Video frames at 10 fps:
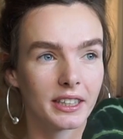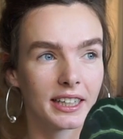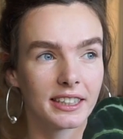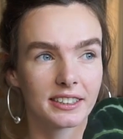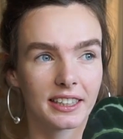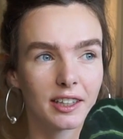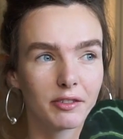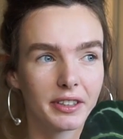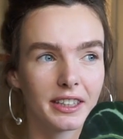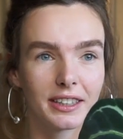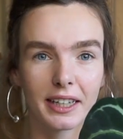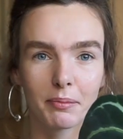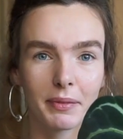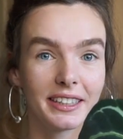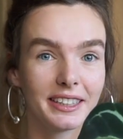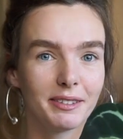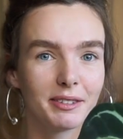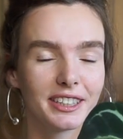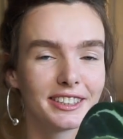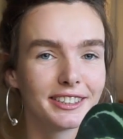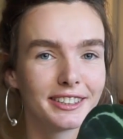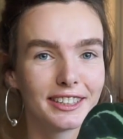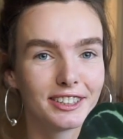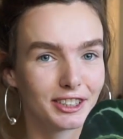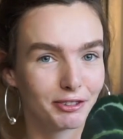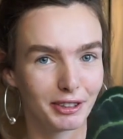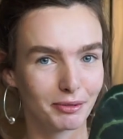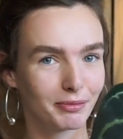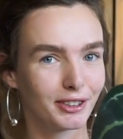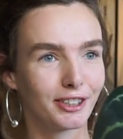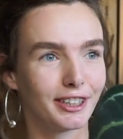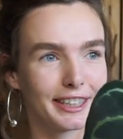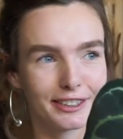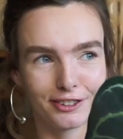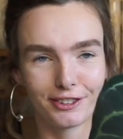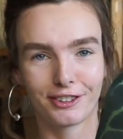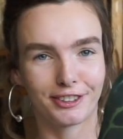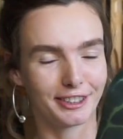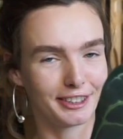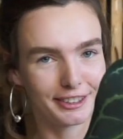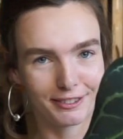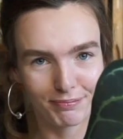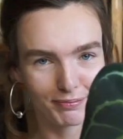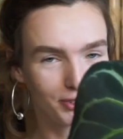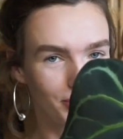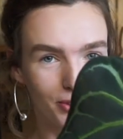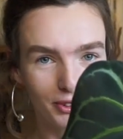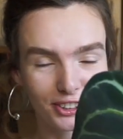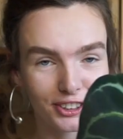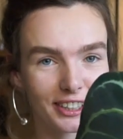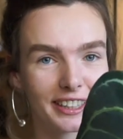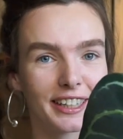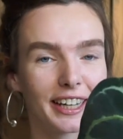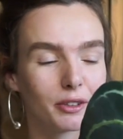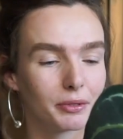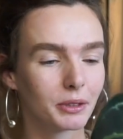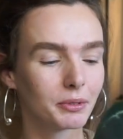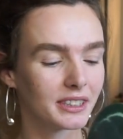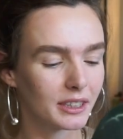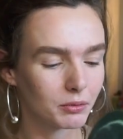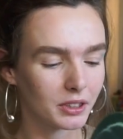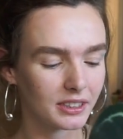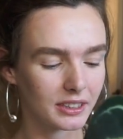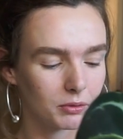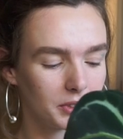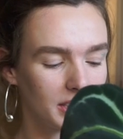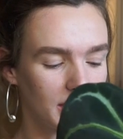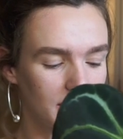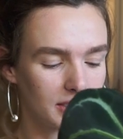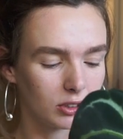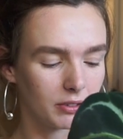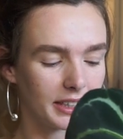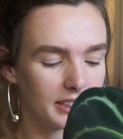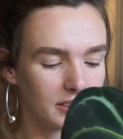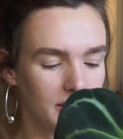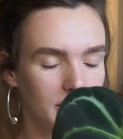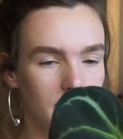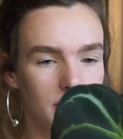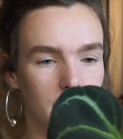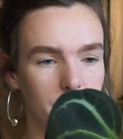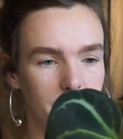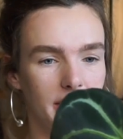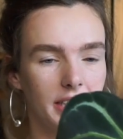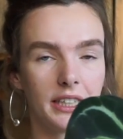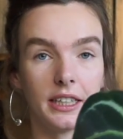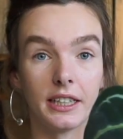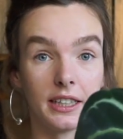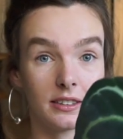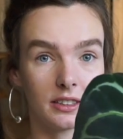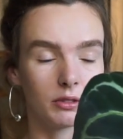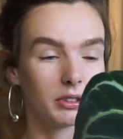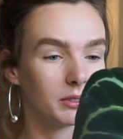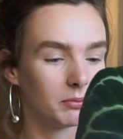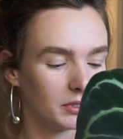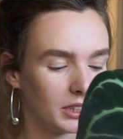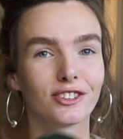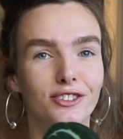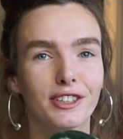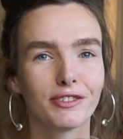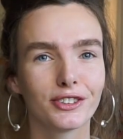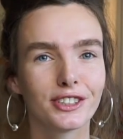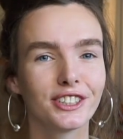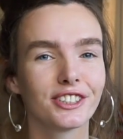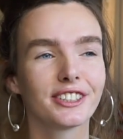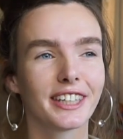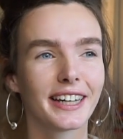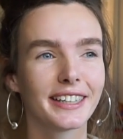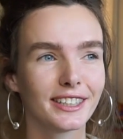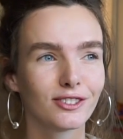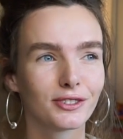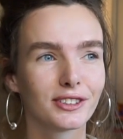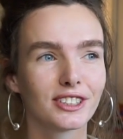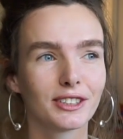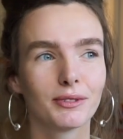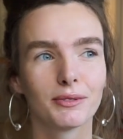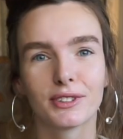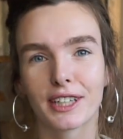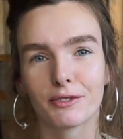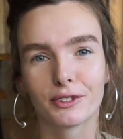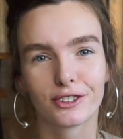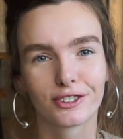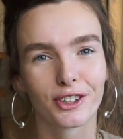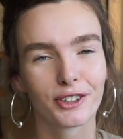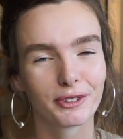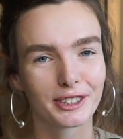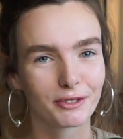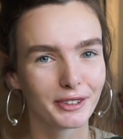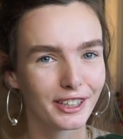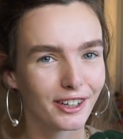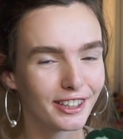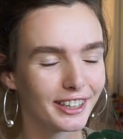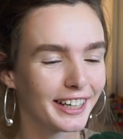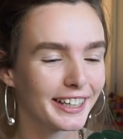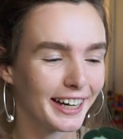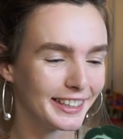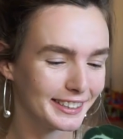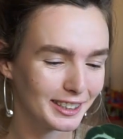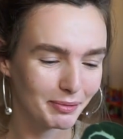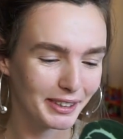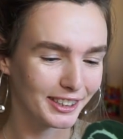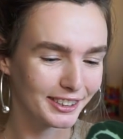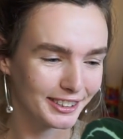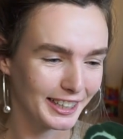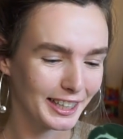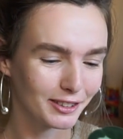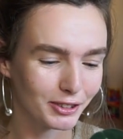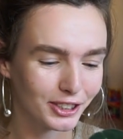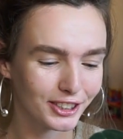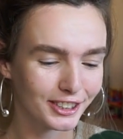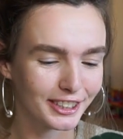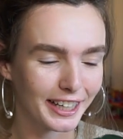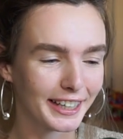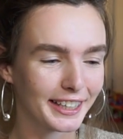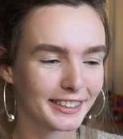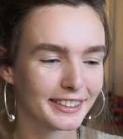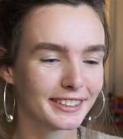nice, and I think like many anthurium collectors or growers can agree with that one, that the Regal is quite a finicky anthurium. So if you're just getting into anthuriums, I wouldn't go with the Regal like I did, because yeah, it was just like